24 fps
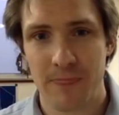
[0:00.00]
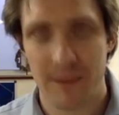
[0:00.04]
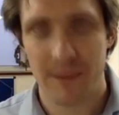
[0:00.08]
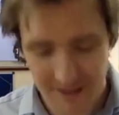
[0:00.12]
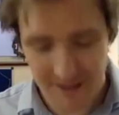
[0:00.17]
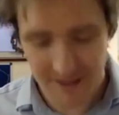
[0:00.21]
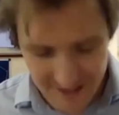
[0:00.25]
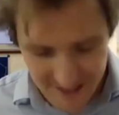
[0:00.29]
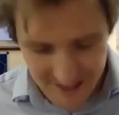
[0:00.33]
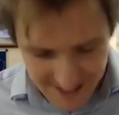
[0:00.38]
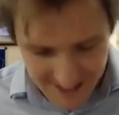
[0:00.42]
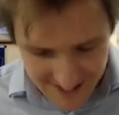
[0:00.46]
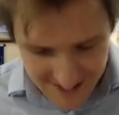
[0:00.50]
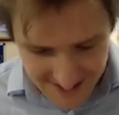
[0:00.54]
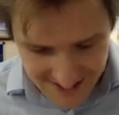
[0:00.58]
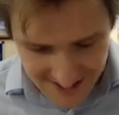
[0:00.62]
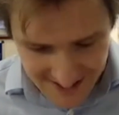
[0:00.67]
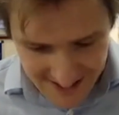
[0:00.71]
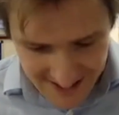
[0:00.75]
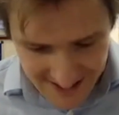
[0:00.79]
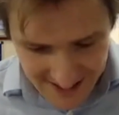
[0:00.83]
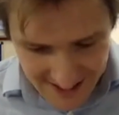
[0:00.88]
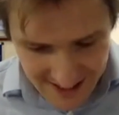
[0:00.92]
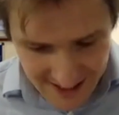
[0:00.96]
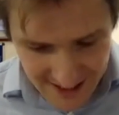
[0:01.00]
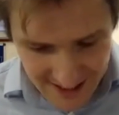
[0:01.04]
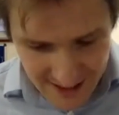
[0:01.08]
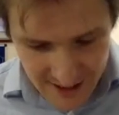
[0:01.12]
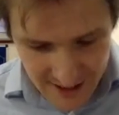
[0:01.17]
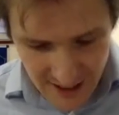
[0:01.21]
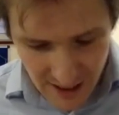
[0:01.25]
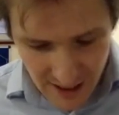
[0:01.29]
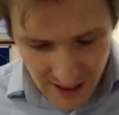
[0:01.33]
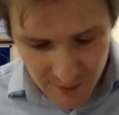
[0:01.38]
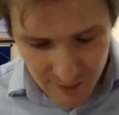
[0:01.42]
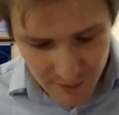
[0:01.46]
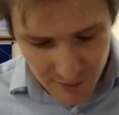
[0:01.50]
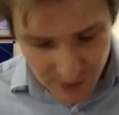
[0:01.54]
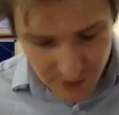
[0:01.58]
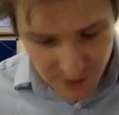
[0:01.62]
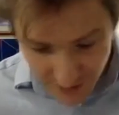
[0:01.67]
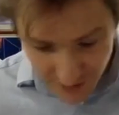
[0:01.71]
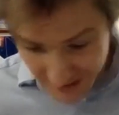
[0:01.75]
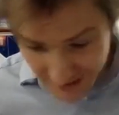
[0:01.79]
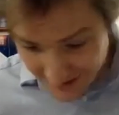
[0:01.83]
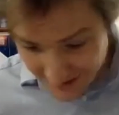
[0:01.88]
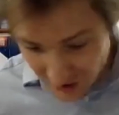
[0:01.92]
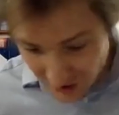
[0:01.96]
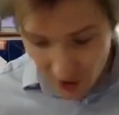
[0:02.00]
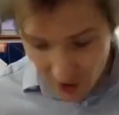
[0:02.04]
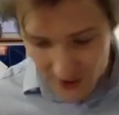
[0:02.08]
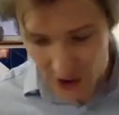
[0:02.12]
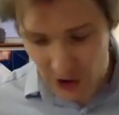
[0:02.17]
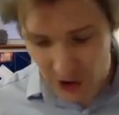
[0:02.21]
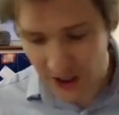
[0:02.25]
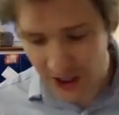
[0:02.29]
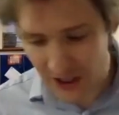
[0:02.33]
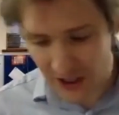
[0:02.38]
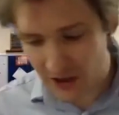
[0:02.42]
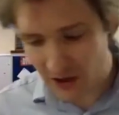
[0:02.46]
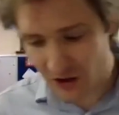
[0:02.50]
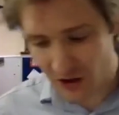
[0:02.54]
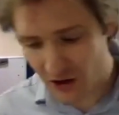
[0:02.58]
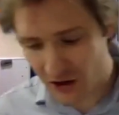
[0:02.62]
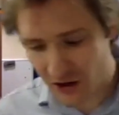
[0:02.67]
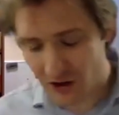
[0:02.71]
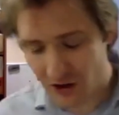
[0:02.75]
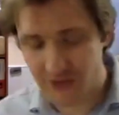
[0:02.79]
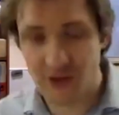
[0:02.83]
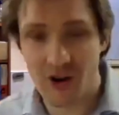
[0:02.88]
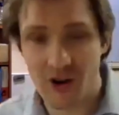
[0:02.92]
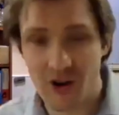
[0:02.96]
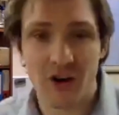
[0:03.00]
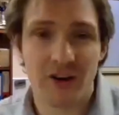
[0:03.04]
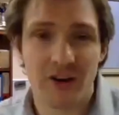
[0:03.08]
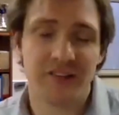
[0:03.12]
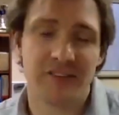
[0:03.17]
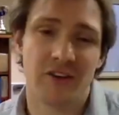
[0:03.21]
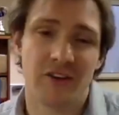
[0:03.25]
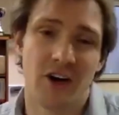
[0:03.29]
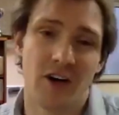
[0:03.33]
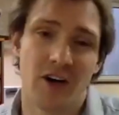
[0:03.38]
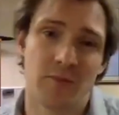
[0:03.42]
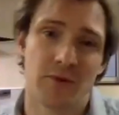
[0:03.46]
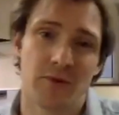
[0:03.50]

is it? I mean, we don't tend to like looking at our darker side,